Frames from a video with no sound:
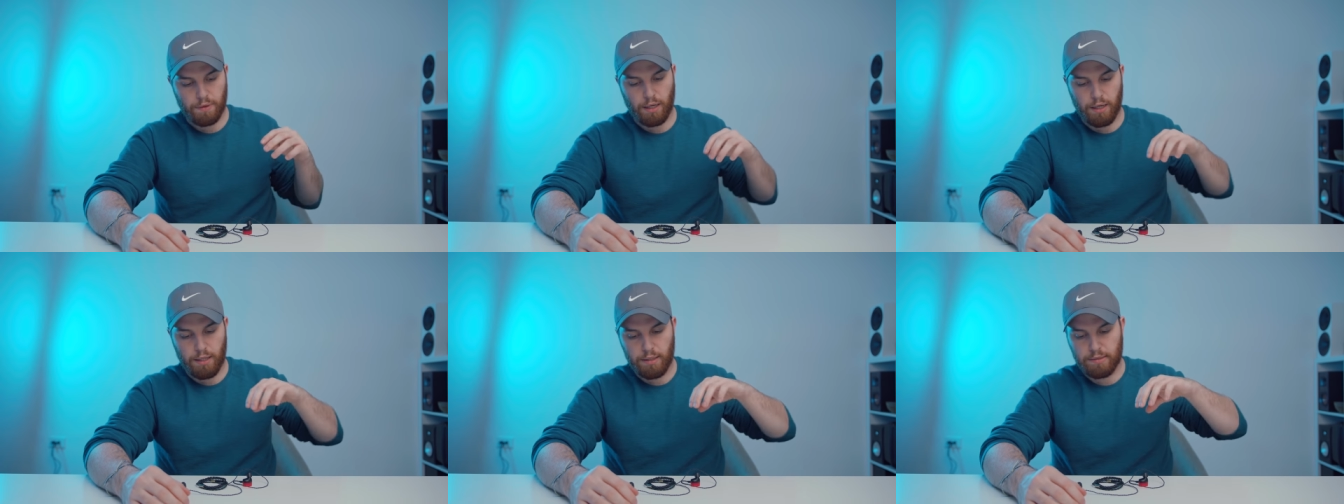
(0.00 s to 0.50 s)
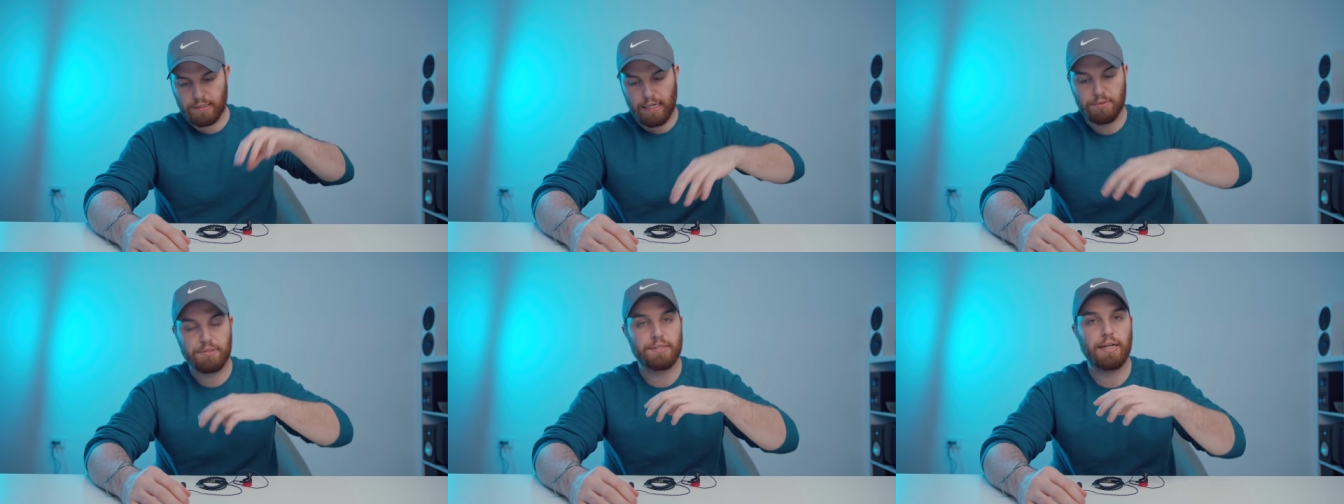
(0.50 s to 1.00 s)
Uh,
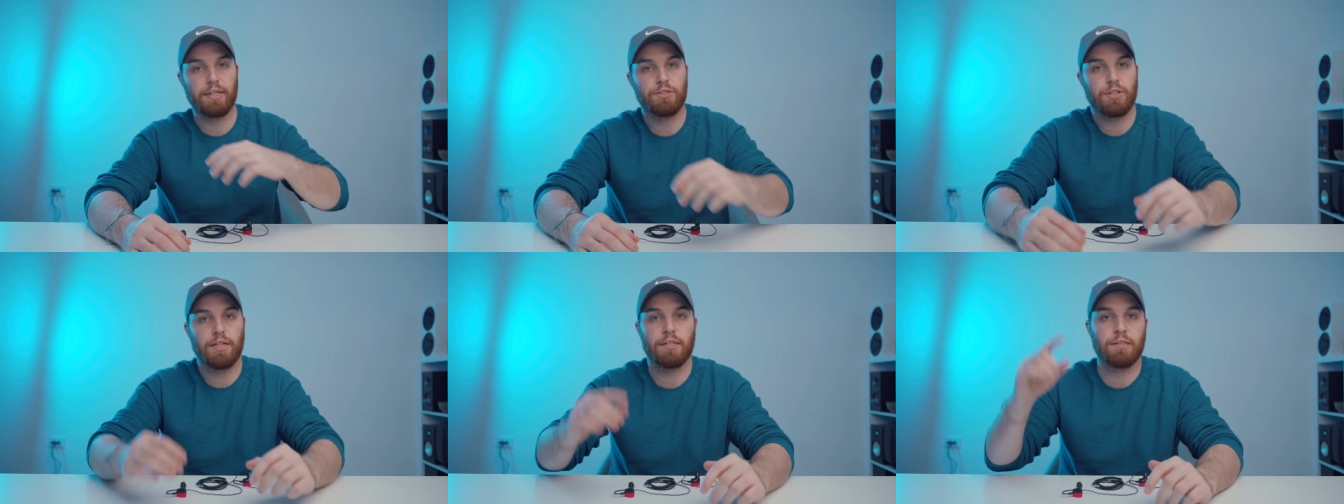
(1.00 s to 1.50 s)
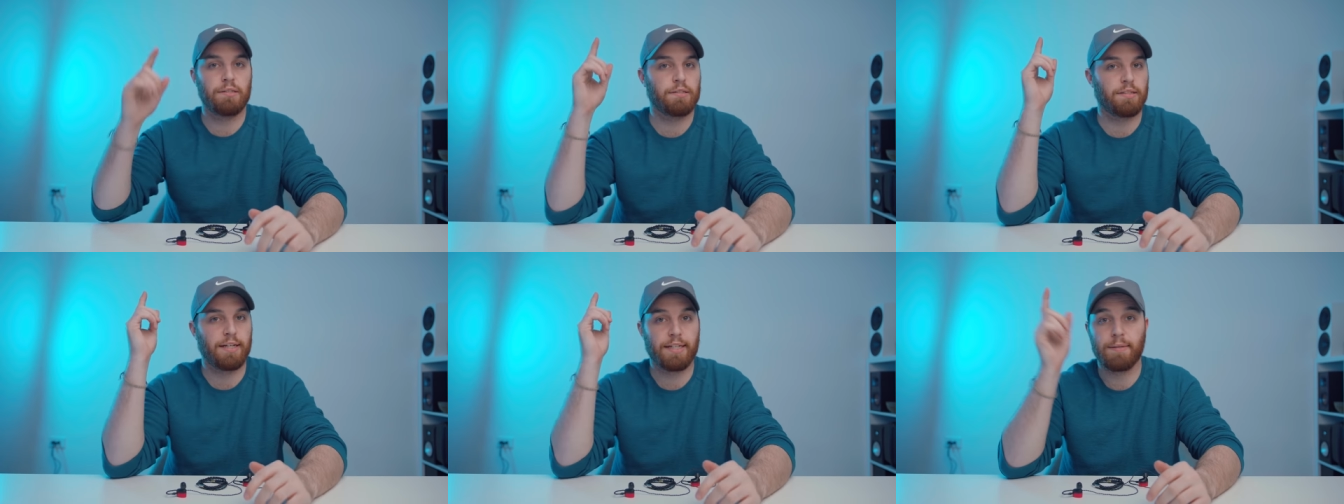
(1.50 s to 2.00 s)
soundstage
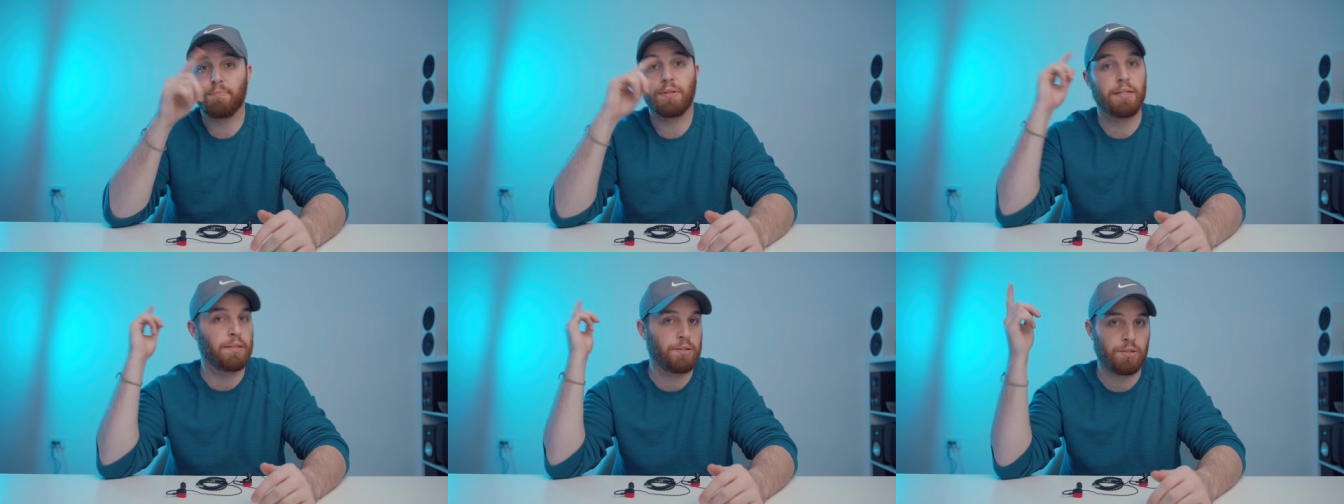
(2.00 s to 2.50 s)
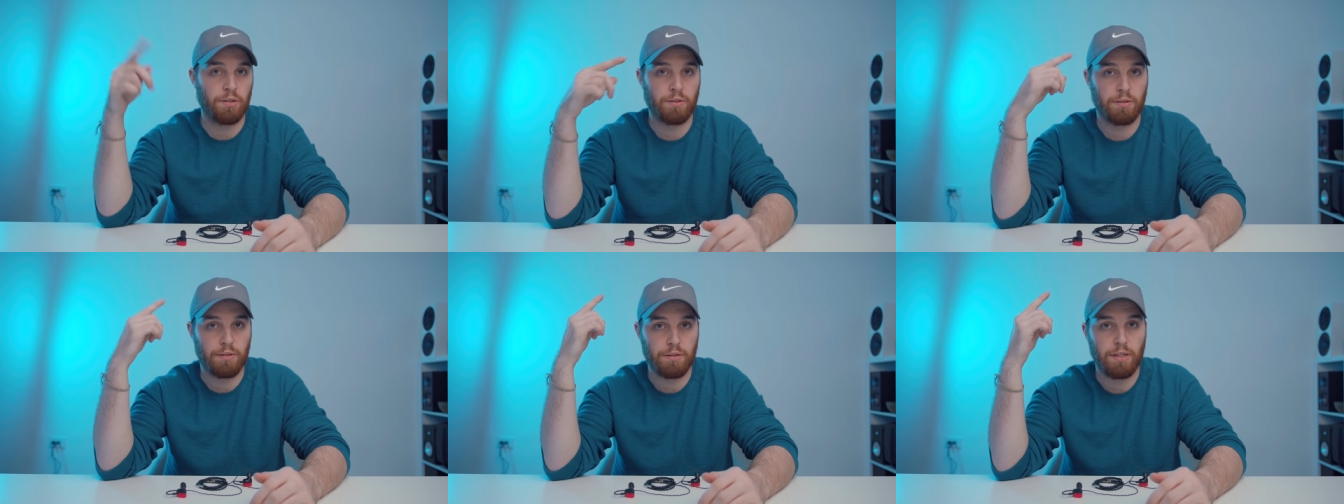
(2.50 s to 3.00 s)
is like completely
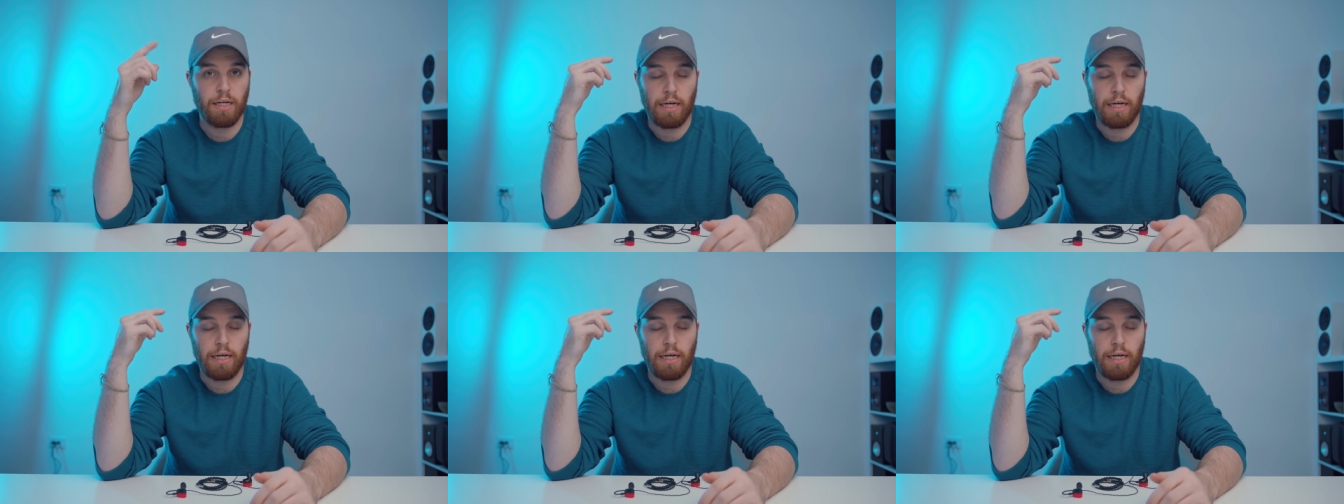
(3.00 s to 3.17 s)
circular.